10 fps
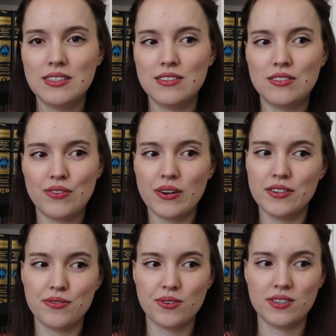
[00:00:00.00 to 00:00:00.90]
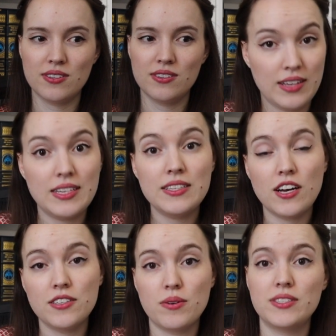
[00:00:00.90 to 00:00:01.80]
It's very different. And then the
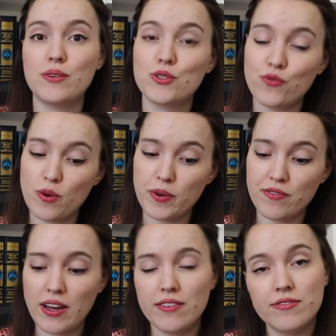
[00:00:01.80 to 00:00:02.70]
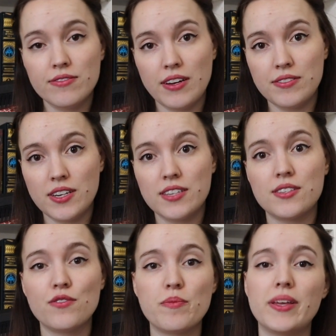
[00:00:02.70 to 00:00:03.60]
other one that was 4.5 5 stars
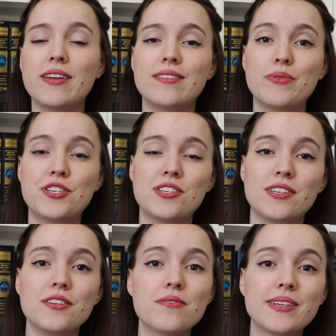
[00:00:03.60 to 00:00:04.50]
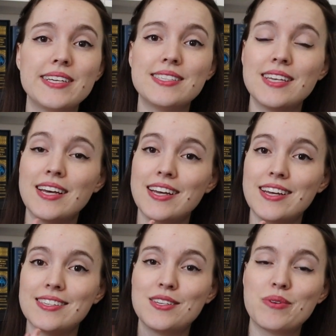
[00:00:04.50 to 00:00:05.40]
for me, which is a new release
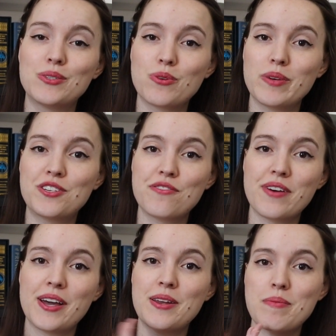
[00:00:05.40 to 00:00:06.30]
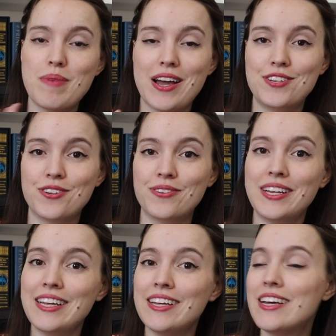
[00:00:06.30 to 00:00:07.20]
is the one Find by John
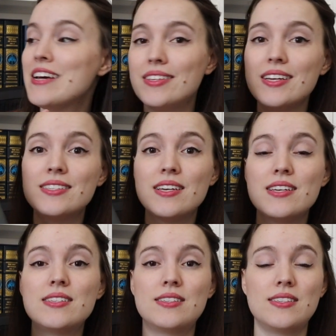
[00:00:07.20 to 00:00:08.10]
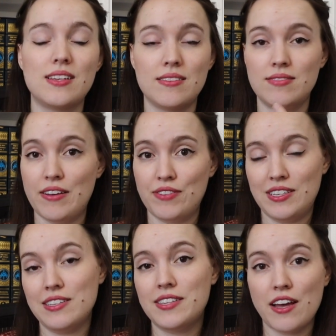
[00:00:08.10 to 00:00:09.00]
E. This is
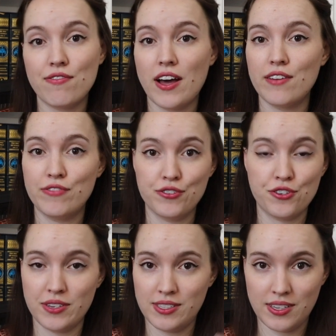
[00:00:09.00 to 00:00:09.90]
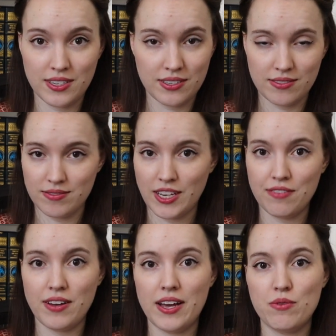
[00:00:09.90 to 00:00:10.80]
definitely sci-fi, futuristic
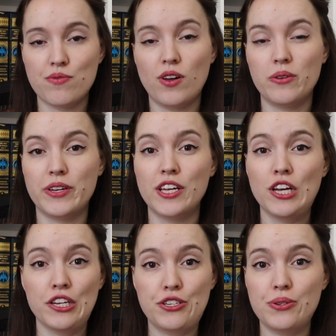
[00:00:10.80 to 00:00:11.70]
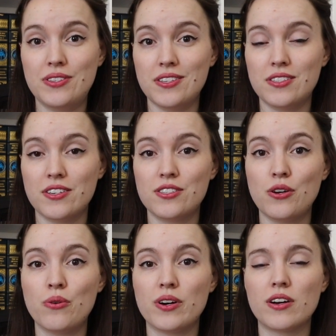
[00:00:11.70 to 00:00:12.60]
sci-fi. We're following two sisters
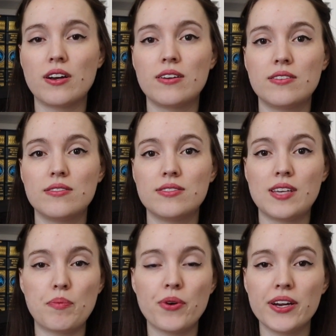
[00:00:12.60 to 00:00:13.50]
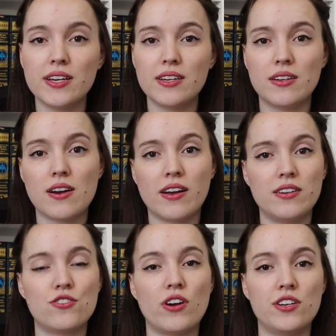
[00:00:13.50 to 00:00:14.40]
who are separated and they're kind
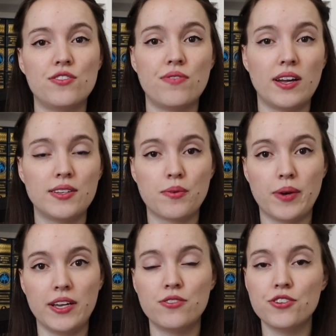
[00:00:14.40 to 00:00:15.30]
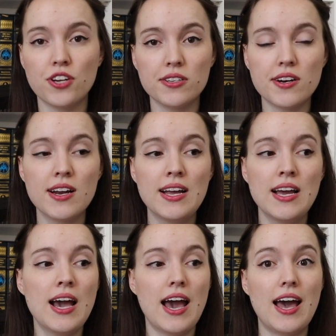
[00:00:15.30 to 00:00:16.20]
of trying to find their way to each other.
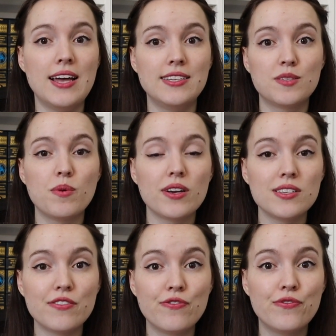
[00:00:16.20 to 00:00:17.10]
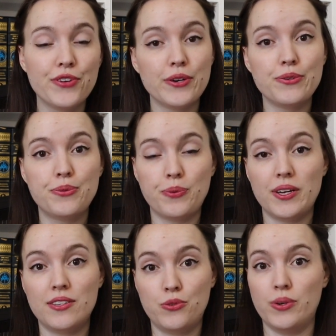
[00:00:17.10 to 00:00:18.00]
And this book is filled
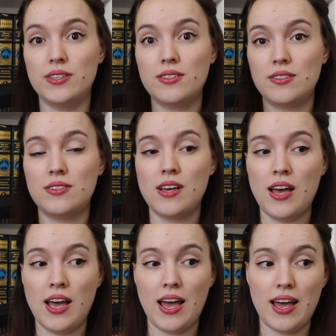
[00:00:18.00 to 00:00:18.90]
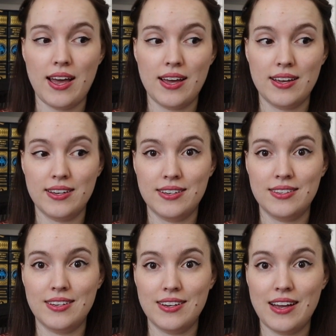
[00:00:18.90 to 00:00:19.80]
with twists.
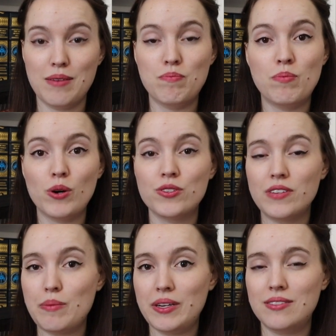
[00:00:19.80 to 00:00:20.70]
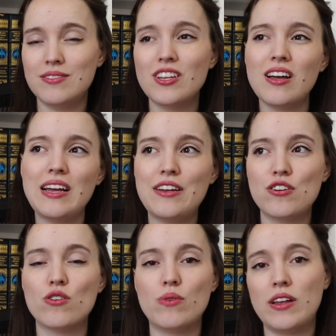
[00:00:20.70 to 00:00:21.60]
And most of them, I, no, I don't
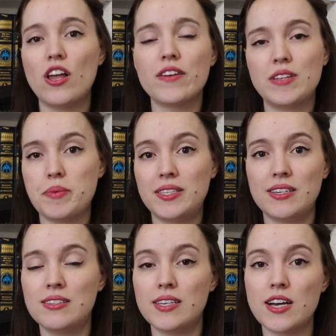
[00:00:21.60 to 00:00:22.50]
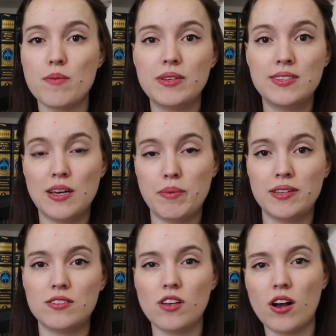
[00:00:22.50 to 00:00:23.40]
know, a lot of them I didn't see coming, some I
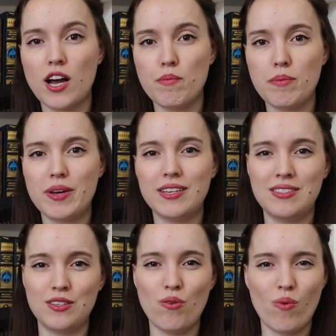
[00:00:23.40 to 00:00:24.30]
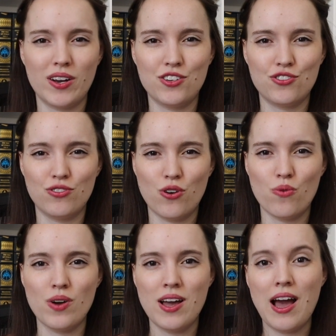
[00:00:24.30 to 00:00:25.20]
saw coming, but I still wanted to
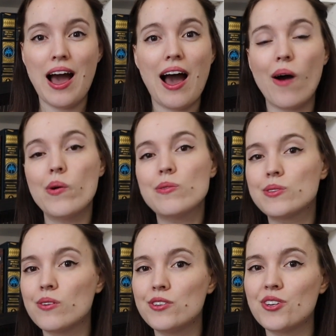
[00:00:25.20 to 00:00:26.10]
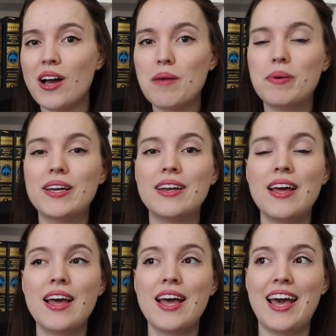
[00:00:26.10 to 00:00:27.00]
know how it was going to happen.
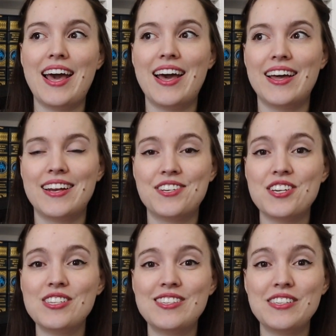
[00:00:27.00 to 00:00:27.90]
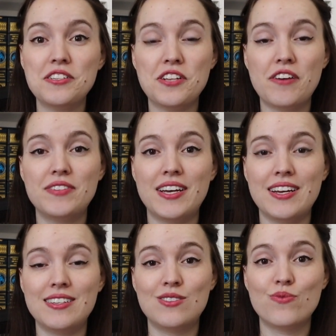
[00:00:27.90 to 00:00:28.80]
And I just loved it.
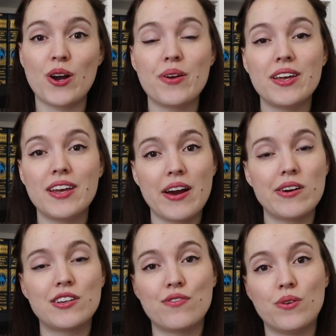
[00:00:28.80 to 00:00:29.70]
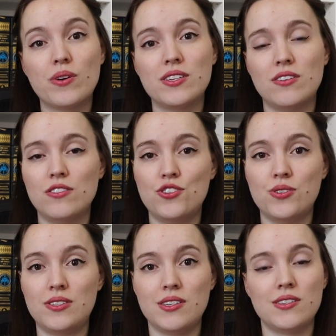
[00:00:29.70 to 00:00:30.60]
It's very character focused on these two
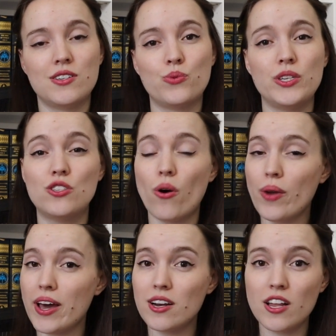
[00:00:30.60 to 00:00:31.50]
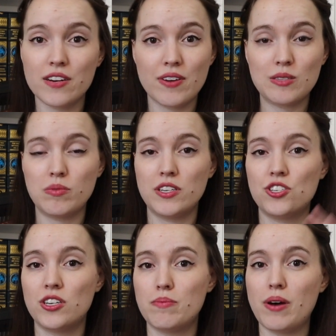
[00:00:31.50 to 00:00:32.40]
sisters. We don't get a lot of
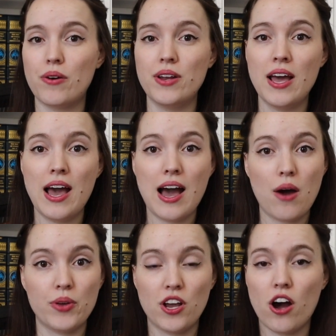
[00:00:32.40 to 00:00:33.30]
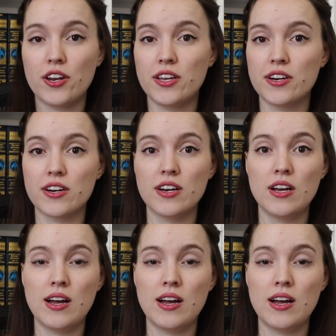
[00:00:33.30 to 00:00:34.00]
explanation about how we got here